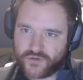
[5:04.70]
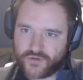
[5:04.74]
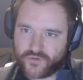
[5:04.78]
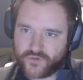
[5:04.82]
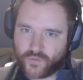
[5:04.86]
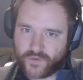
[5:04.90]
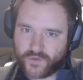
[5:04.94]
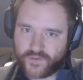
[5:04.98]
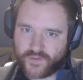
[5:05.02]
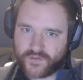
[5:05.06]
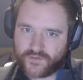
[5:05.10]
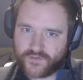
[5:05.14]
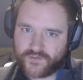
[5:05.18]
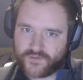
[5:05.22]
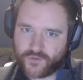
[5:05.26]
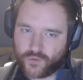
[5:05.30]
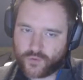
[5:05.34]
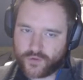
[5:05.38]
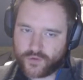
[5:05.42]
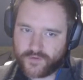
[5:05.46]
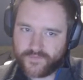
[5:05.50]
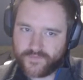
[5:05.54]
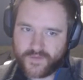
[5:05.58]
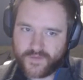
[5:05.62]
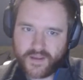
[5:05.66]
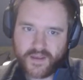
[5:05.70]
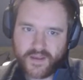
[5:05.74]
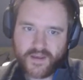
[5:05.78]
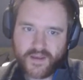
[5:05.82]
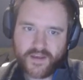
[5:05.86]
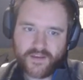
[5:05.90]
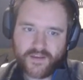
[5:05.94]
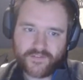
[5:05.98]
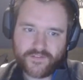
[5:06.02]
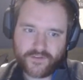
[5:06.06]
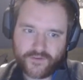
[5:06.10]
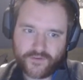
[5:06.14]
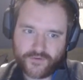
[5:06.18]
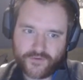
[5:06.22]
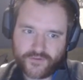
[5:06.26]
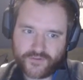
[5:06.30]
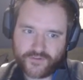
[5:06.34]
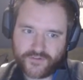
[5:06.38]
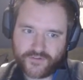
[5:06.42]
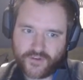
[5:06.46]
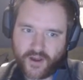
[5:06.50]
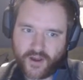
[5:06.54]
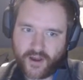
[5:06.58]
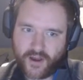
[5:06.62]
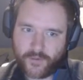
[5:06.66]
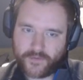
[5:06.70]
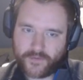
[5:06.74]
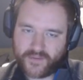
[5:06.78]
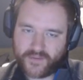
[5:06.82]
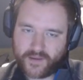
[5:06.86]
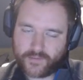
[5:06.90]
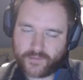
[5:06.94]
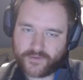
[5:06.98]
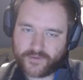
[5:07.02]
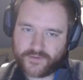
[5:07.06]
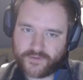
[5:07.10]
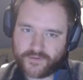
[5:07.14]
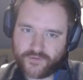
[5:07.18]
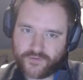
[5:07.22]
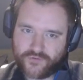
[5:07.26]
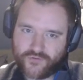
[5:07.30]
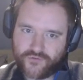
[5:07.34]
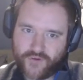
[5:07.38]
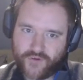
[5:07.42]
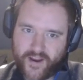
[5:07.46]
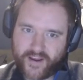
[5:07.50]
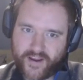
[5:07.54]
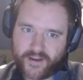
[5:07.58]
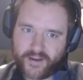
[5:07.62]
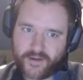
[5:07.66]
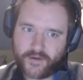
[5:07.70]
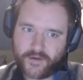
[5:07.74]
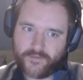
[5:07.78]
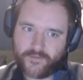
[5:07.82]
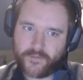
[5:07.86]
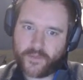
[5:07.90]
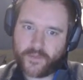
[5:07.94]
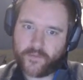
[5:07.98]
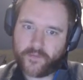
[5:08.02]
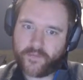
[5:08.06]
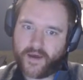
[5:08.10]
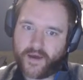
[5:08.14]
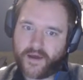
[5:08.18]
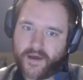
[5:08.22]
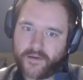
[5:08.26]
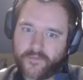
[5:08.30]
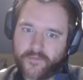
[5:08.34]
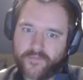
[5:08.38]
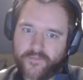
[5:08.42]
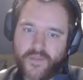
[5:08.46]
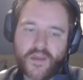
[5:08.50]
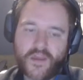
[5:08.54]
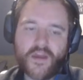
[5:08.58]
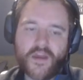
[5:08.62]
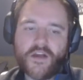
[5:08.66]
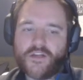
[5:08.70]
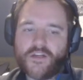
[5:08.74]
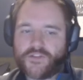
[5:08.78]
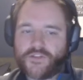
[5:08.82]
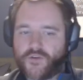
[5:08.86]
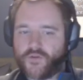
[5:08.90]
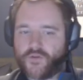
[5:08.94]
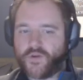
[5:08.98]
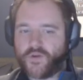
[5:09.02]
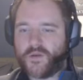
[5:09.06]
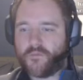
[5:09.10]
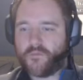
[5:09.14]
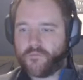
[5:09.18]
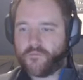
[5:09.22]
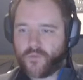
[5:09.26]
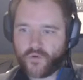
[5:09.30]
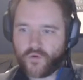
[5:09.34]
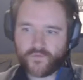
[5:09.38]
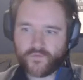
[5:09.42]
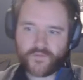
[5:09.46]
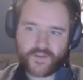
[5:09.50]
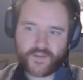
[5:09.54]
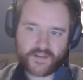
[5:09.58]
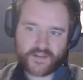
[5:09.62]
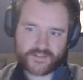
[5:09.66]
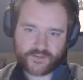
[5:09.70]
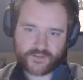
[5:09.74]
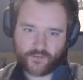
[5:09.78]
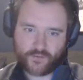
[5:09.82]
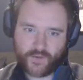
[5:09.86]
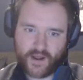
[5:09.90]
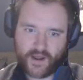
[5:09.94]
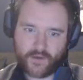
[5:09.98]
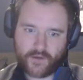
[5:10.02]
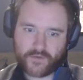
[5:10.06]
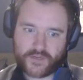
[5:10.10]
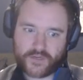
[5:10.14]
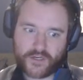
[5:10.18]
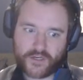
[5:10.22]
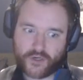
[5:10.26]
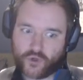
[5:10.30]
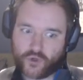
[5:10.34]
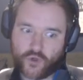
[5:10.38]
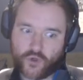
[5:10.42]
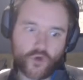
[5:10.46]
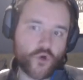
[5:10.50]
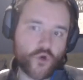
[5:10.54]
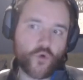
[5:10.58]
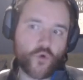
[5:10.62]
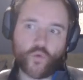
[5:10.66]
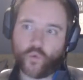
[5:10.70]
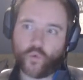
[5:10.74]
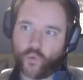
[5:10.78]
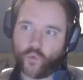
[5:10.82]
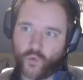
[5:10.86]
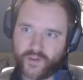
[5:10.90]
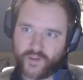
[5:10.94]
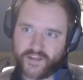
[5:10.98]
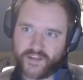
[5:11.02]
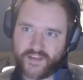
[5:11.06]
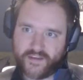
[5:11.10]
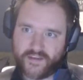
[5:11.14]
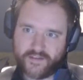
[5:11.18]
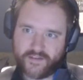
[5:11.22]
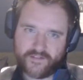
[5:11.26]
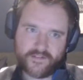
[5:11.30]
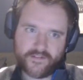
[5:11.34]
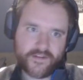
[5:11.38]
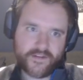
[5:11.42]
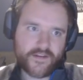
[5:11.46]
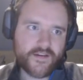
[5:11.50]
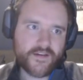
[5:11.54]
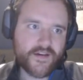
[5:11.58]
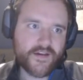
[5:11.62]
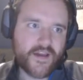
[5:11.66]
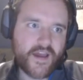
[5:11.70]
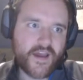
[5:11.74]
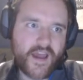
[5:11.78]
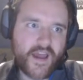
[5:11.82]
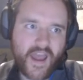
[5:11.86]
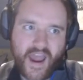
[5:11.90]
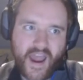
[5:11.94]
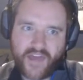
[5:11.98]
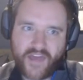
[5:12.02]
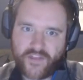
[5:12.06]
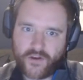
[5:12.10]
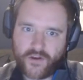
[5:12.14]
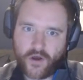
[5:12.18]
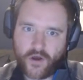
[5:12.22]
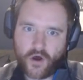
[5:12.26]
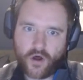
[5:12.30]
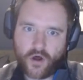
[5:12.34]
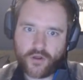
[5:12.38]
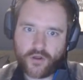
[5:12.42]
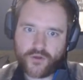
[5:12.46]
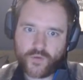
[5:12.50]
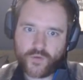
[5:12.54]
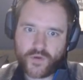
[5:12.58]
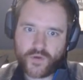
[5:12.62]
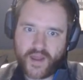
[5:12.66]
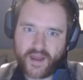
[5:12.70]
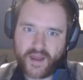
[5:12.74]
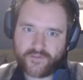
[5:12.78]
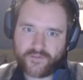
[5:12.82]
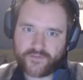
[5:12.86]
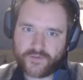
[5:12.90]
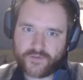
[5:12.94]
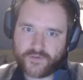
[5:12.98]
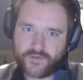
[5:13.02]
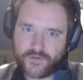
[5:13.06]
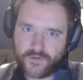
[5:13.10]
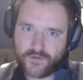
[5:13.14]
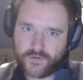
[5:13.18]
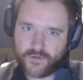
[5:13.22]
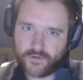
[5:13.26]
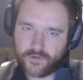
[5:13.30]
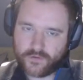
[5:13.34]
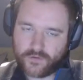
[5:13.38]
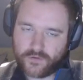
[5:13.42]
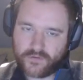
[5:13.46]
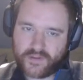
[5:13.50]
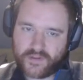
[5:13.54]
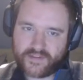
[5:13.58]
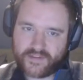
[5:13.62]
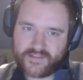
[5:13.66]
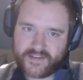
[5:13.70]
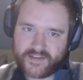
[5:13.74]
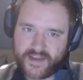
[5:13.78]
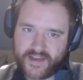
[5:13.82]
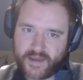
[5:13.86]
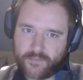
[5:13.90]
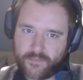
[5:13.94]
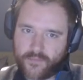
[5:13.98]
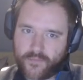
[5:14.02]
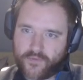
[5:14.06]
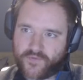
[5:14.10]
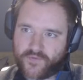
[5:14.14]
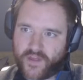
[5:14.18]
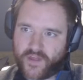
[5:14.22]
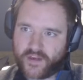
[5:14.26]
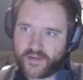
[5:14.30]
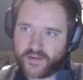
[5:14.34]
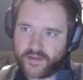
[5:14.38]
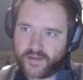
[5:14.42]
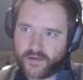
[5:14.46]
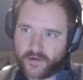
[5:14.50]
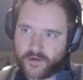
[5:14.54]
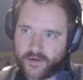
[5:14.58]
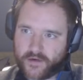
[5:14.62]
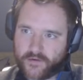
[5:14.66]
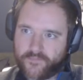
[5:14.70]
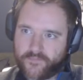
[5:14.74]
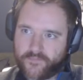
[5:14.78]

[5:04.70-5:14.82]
with this tool. So you just saw I was able to drag it here from the bottom. So you can move things around here really easily. And then all you would have to do, let's say I move that here,